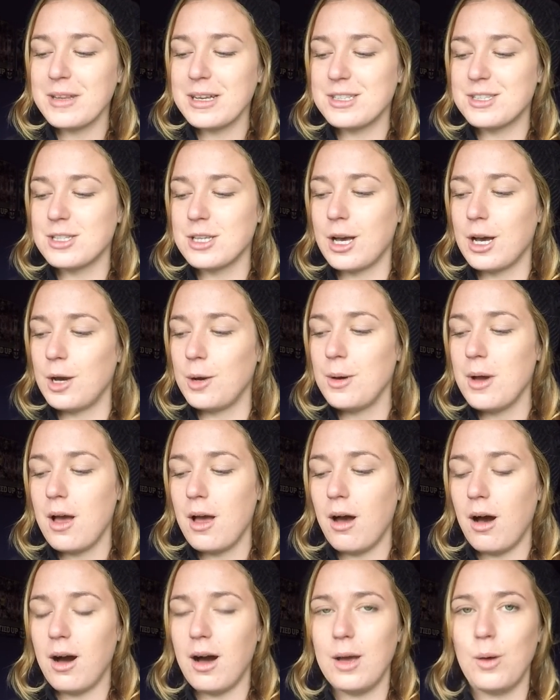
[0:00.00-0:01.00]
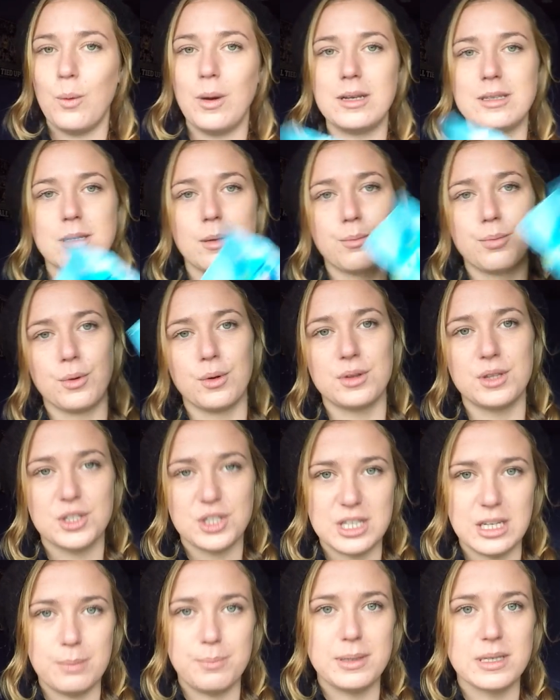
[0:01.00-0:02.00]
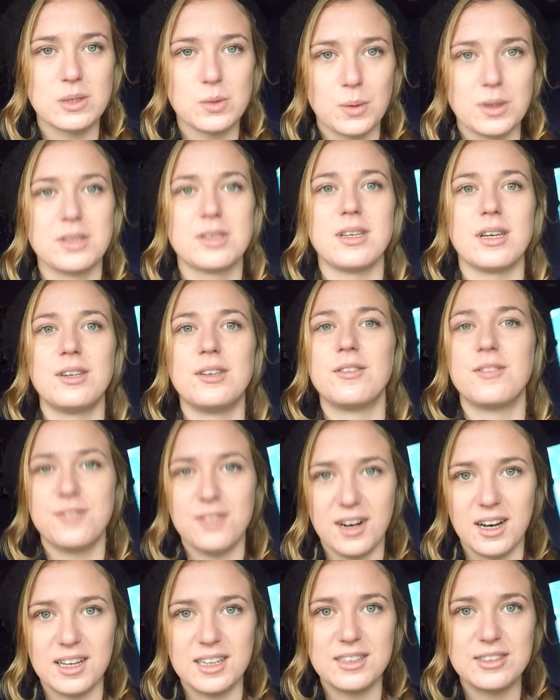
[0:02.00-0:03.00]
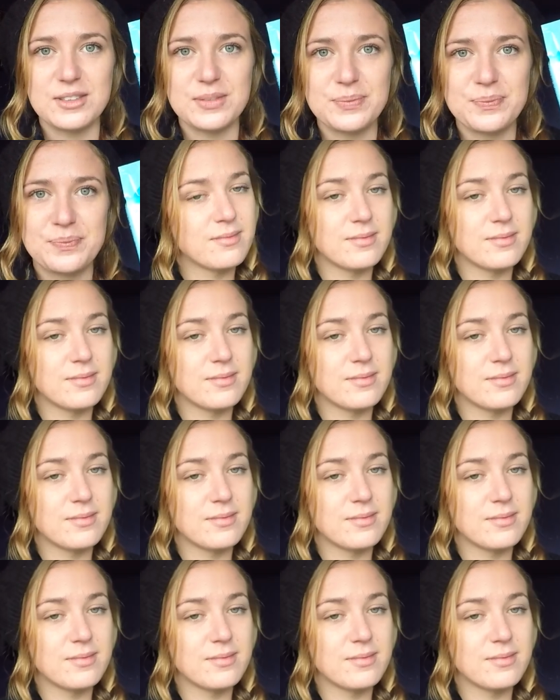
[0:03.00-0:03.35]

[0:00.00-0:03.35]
So I went and brought the cheapest ones I could find